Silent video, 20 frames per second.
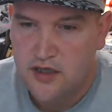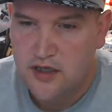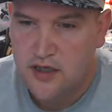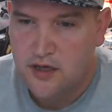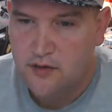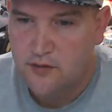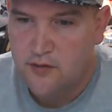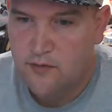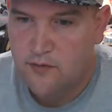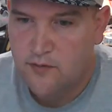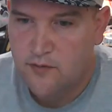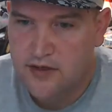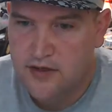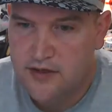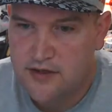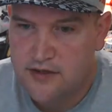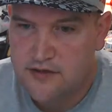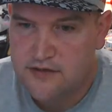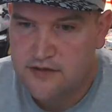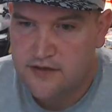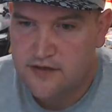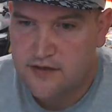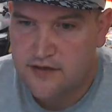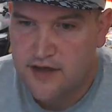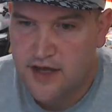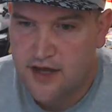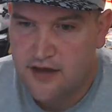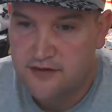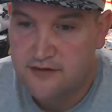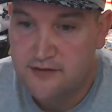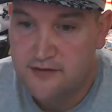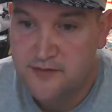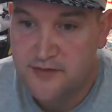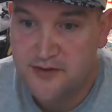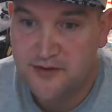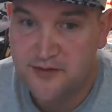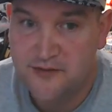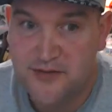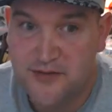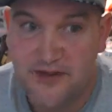I want one that's
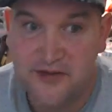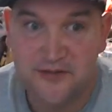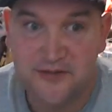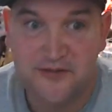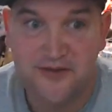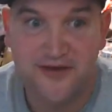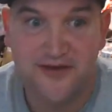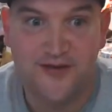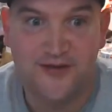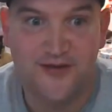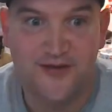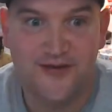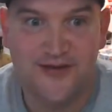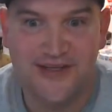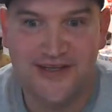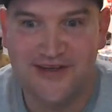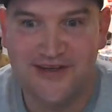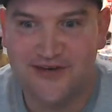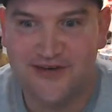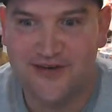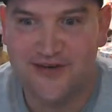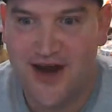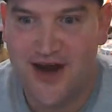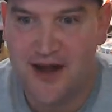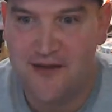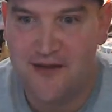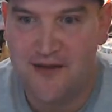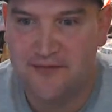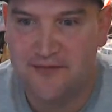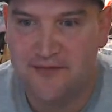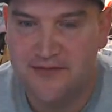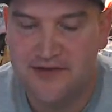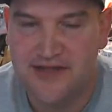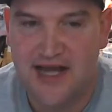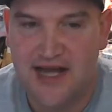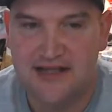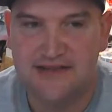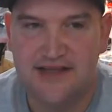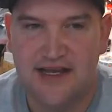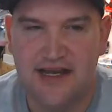1,000mm one. Holy crap.
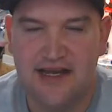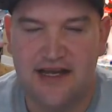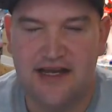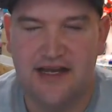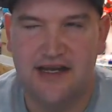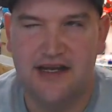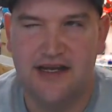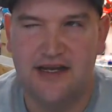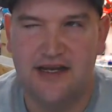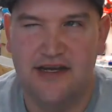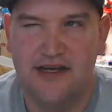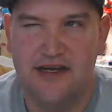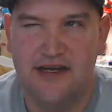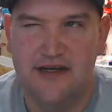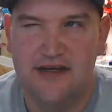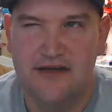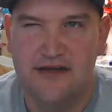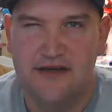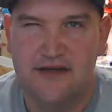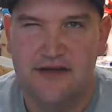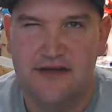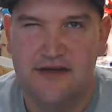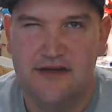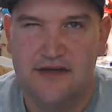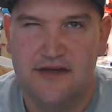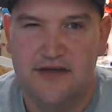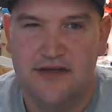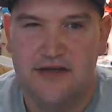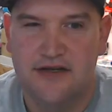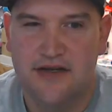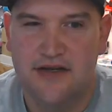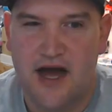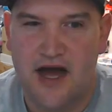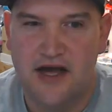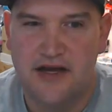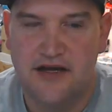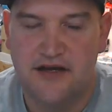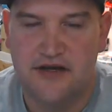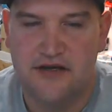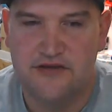That's a
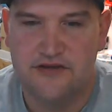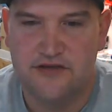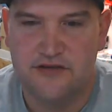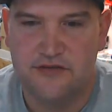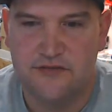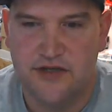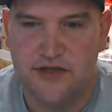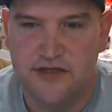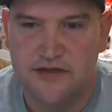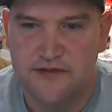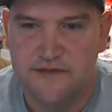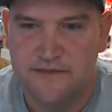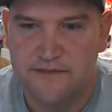900 one.